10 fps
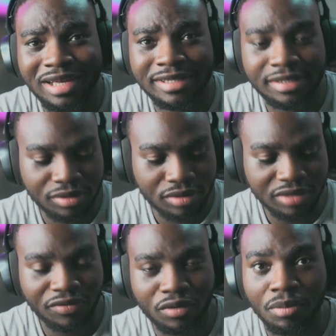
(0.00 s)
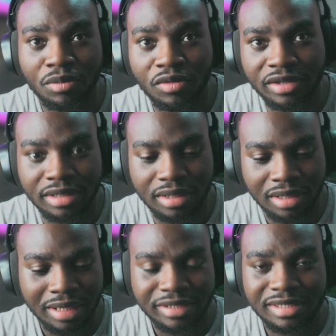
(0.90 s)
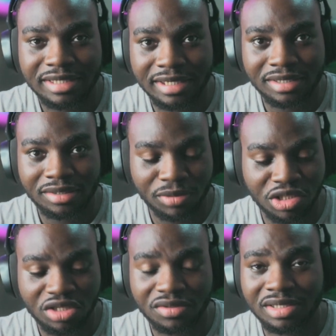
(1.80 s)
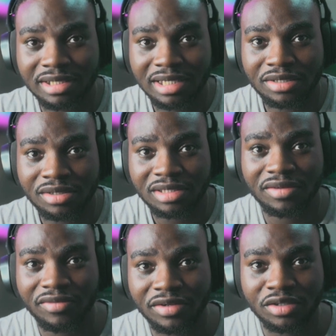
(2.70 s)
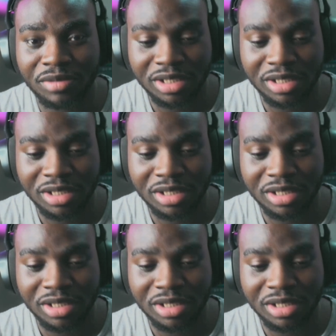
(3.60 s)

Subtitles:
It's so difficult moving the sticks. The position on the sticks are just different to me.